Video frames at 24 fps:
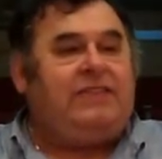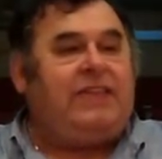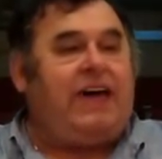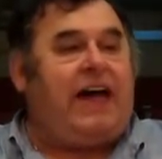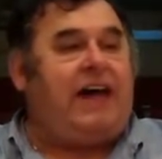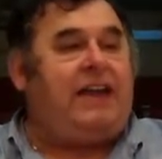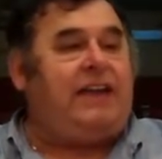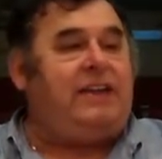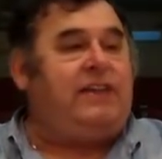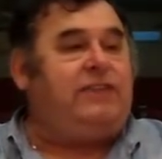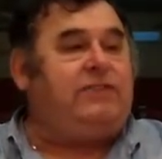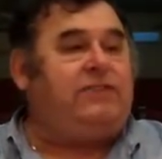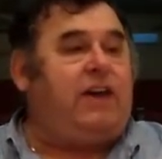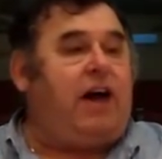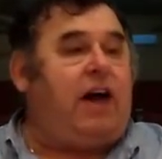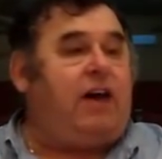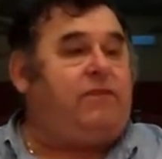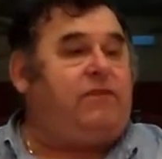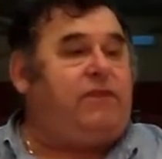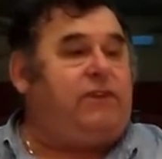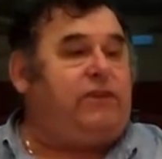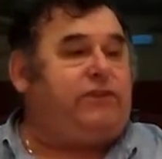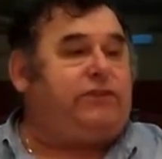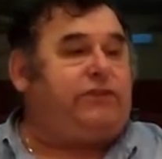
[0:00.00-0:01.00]
That is
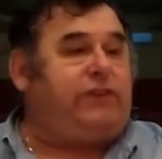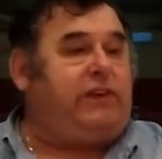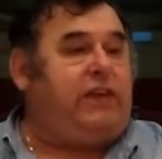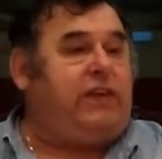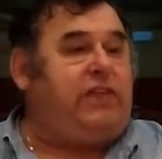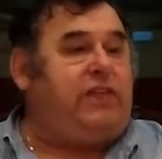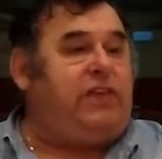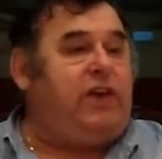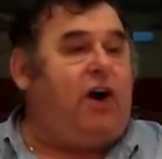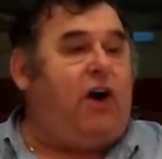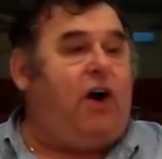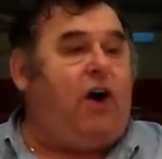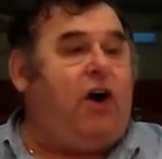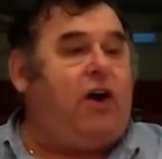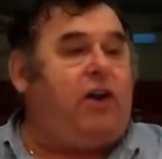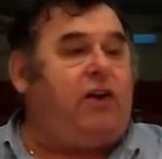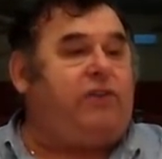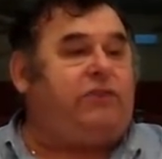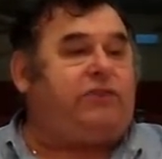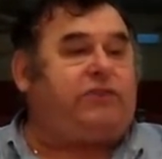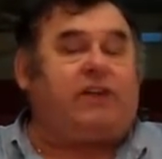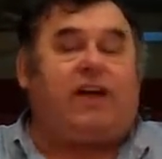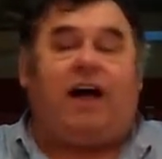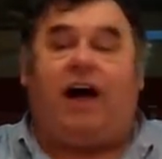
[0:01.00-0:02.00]
obviously the
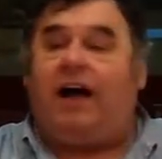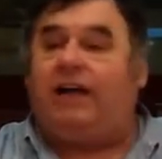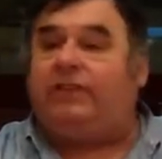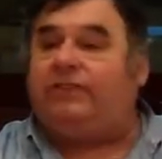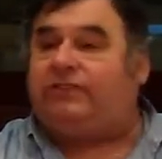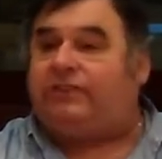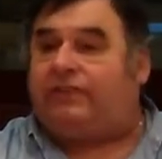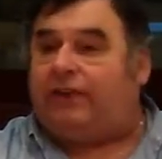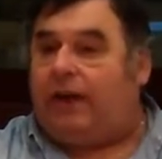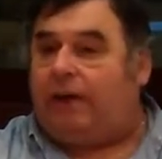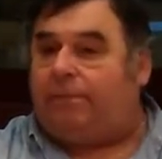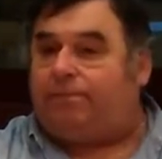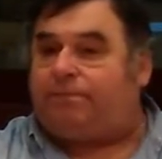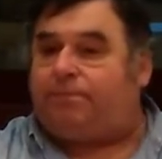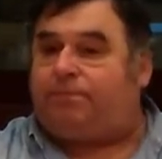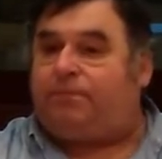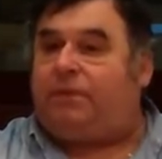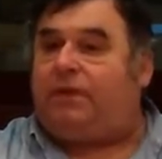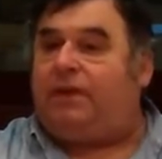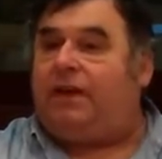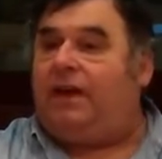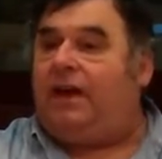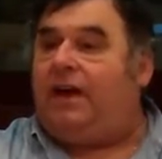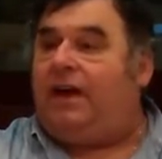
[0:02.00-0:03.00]
artist's concept
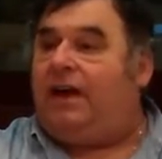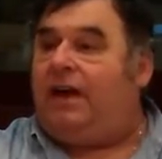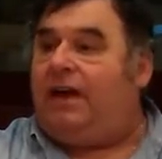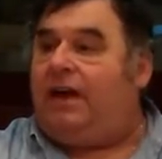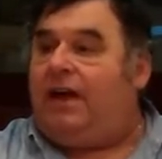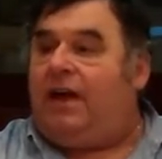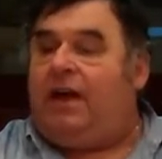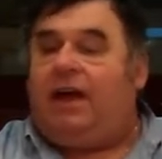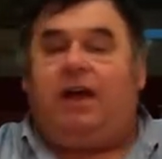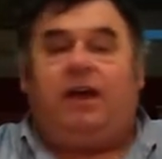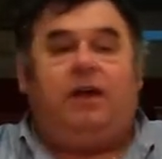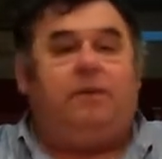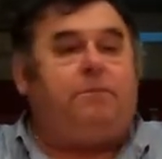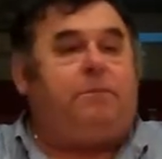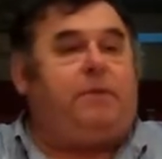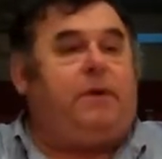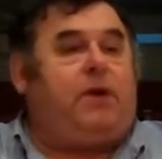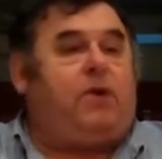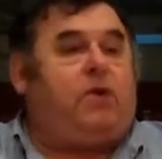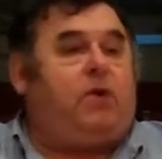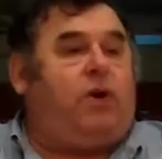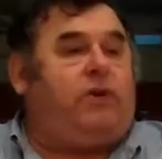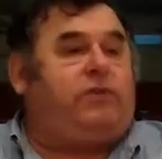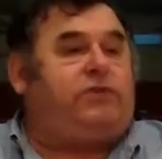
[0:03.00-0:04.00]

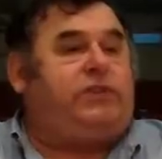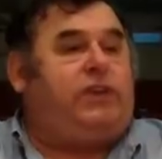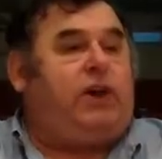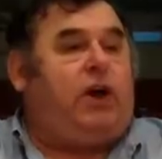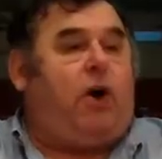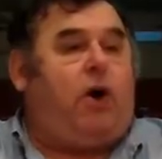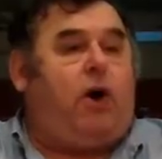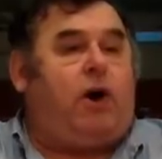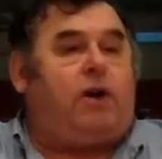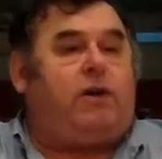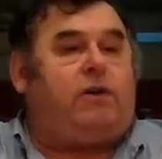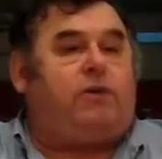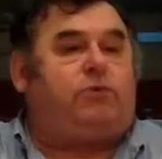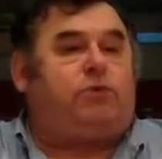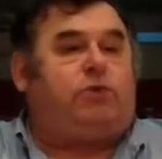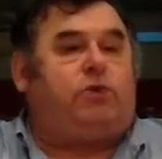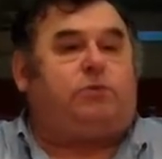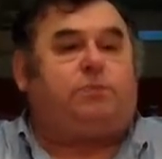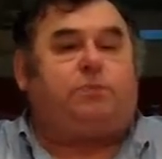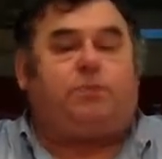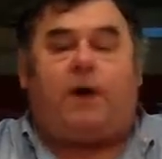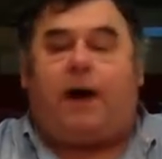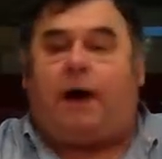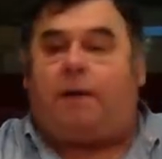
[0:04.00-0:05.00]
because the artist
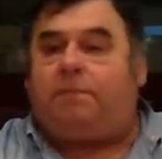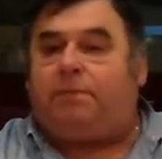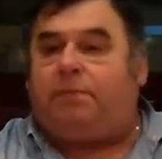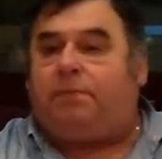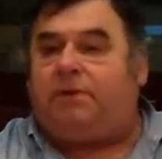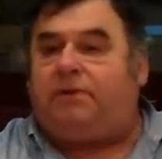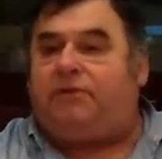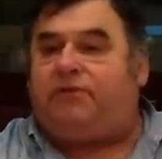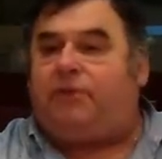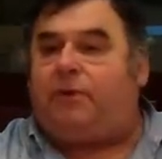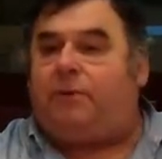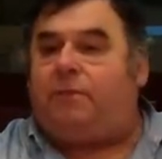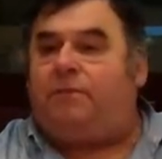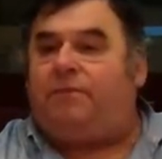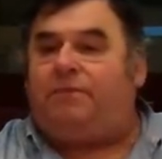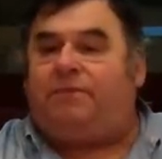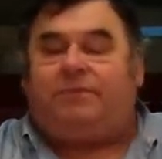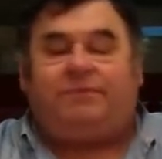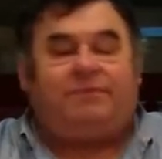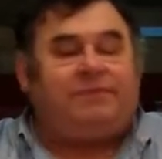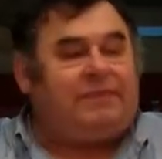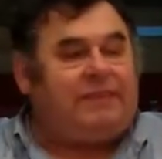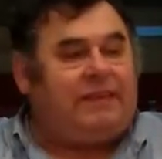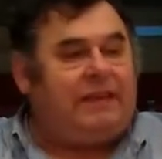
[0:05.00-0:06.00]
was probably
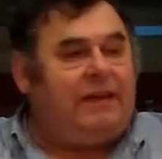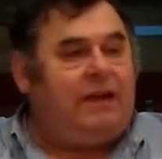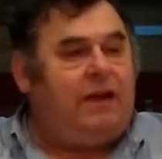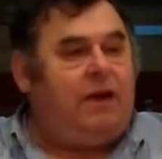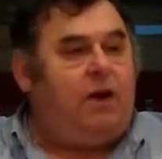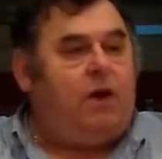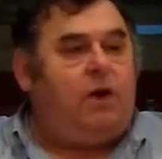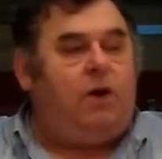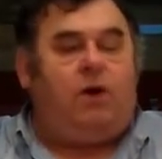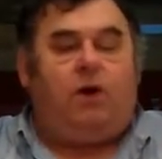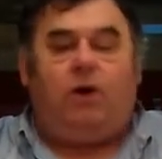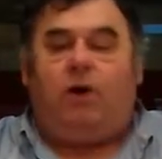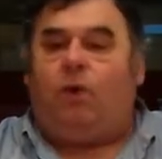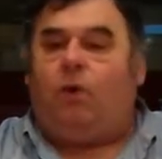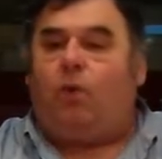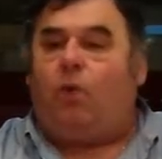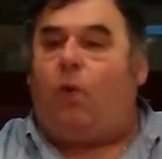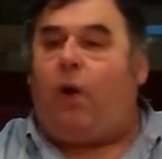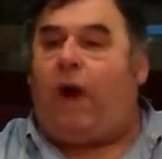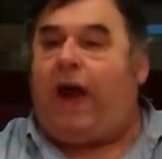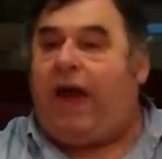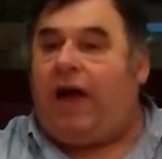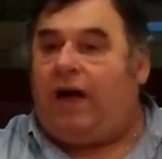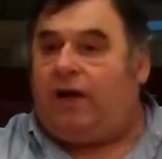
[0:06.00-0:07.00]
from
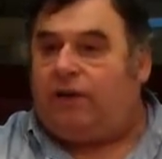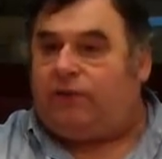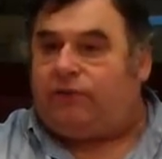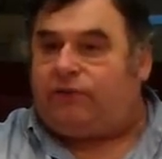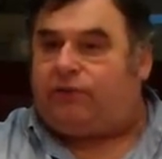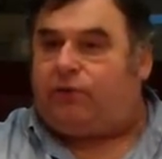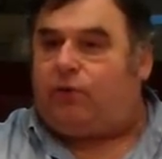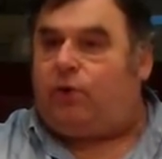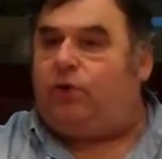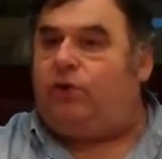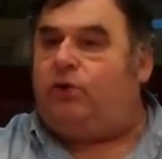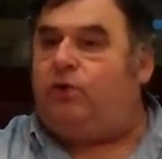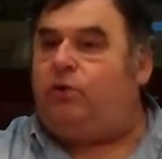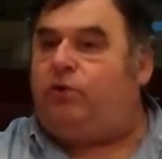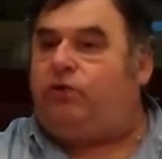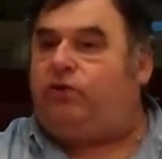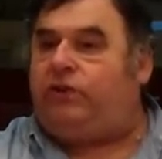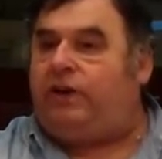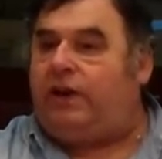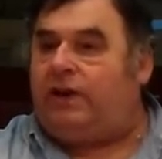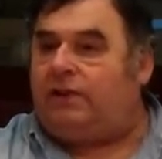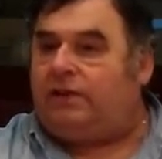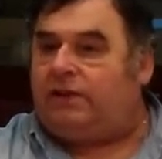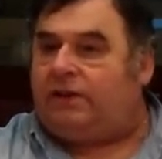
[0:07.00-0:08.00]
Wales or New
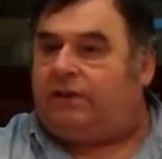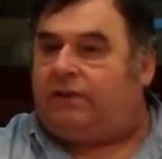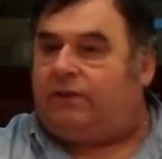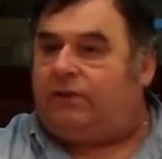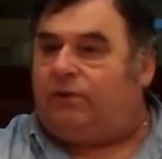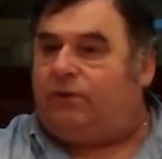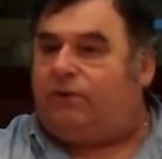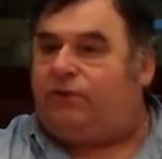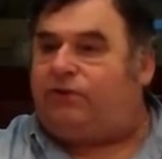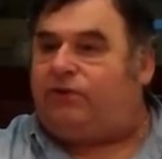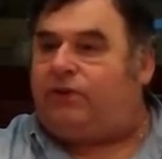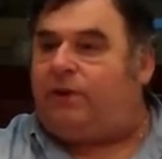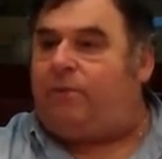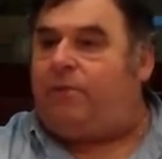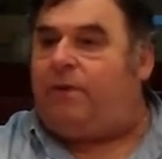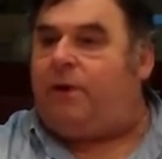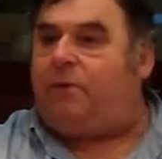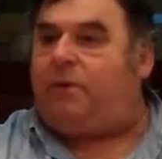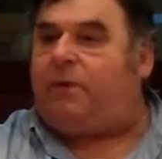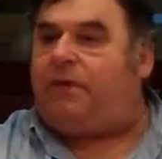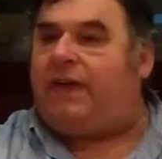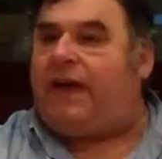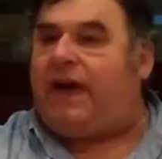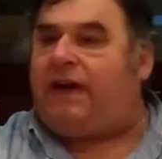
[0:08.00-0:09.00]
Zealand or
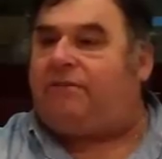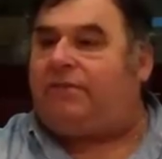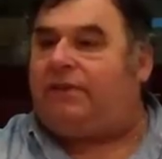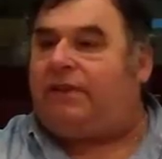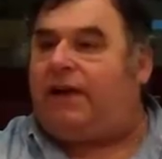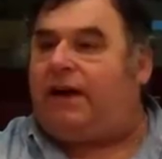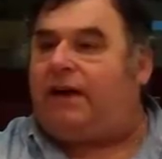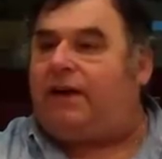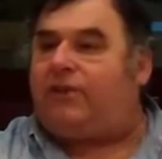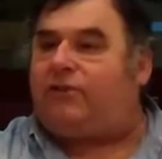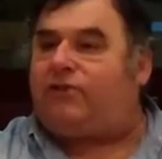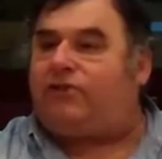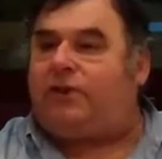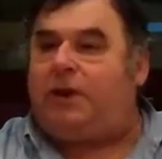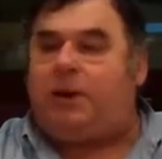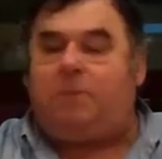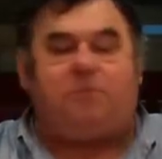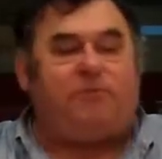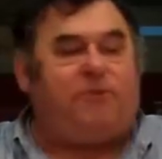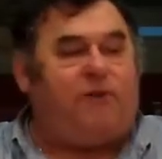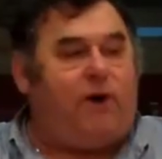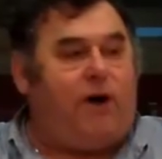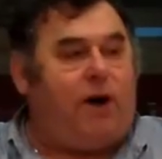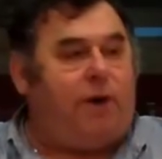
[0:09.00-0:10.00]
somewhere where they have a lot of
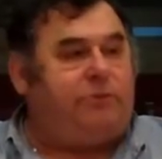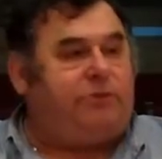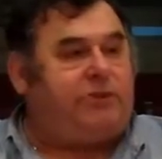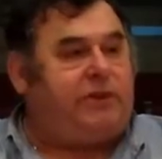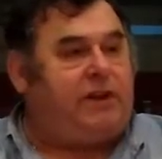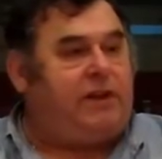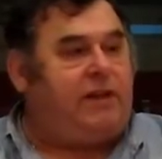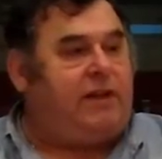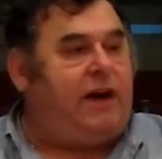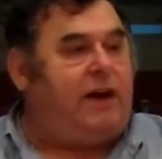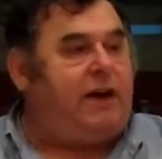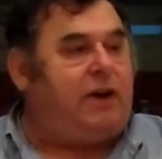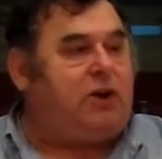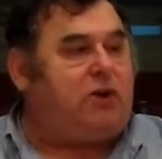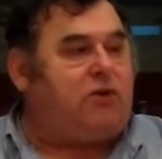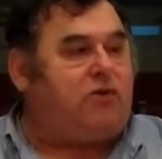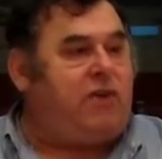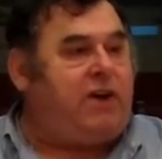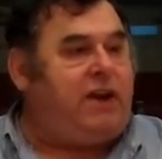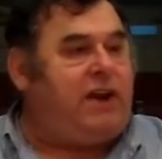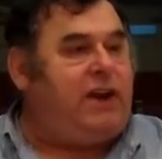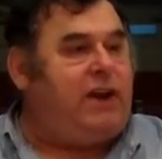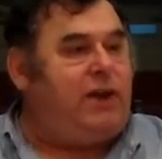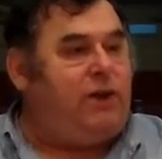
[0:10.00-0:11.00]
sheep farms and a lot of
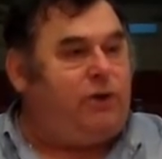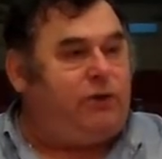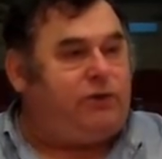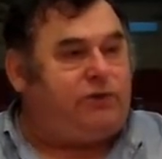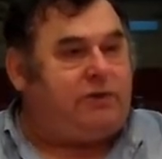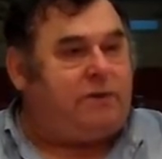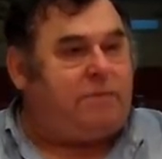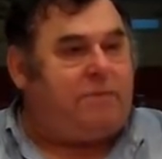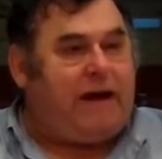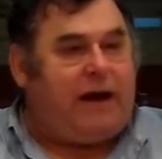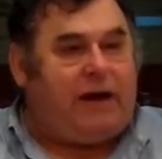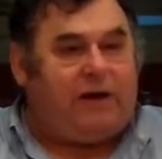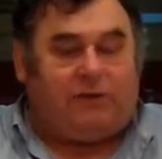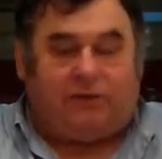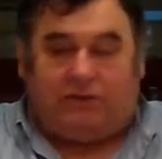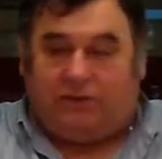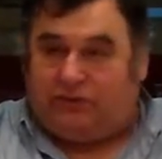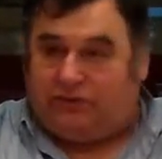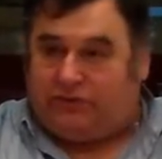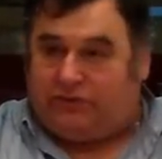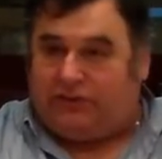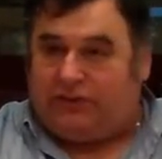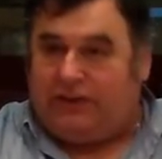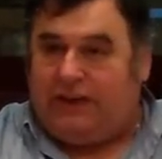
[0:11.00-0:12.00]
green hills and
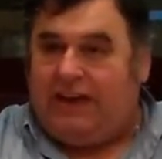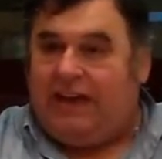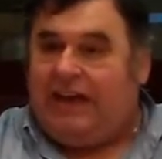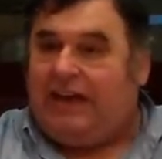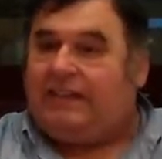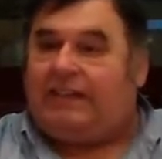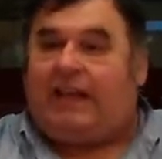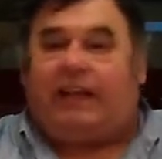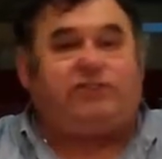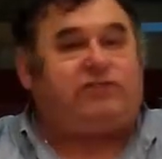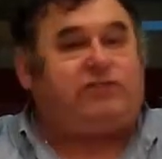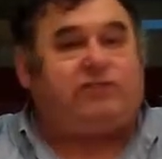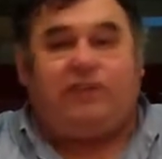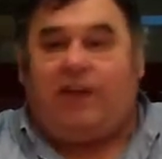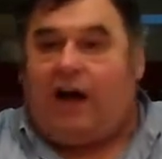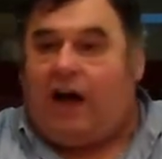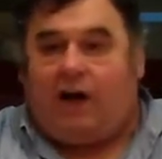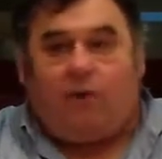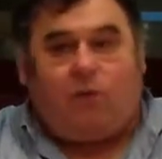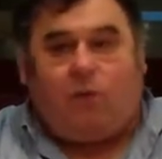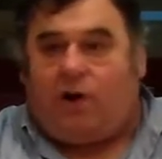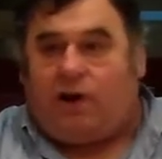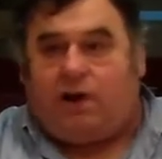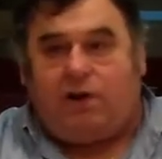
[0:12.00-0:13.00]
mountains. That's
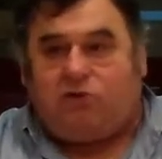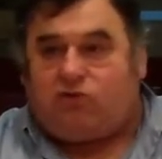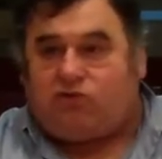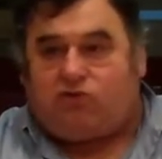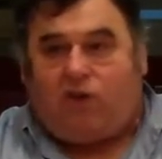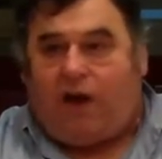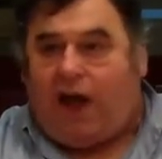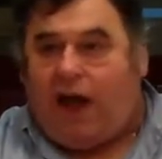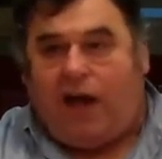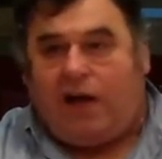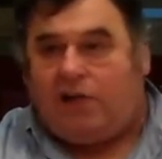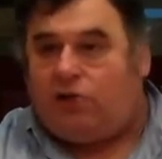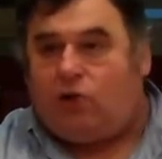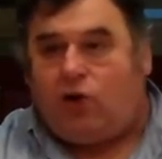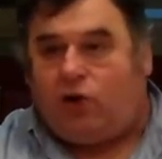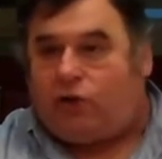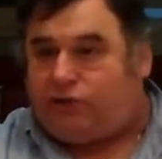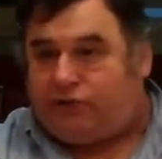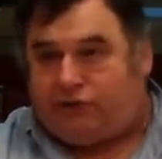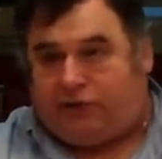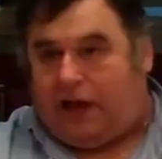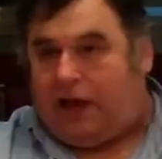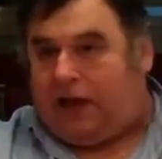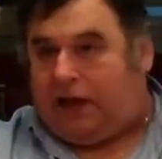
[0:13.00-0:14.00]
not what Israel
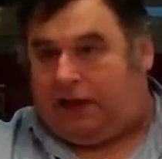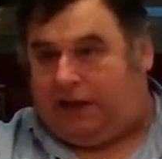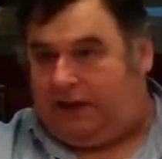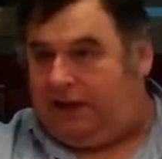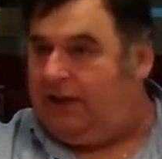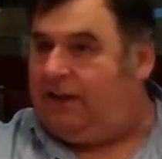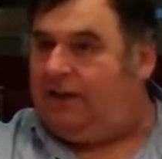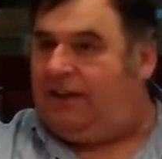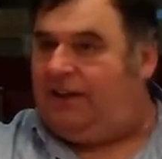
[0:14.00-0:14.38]
looks like.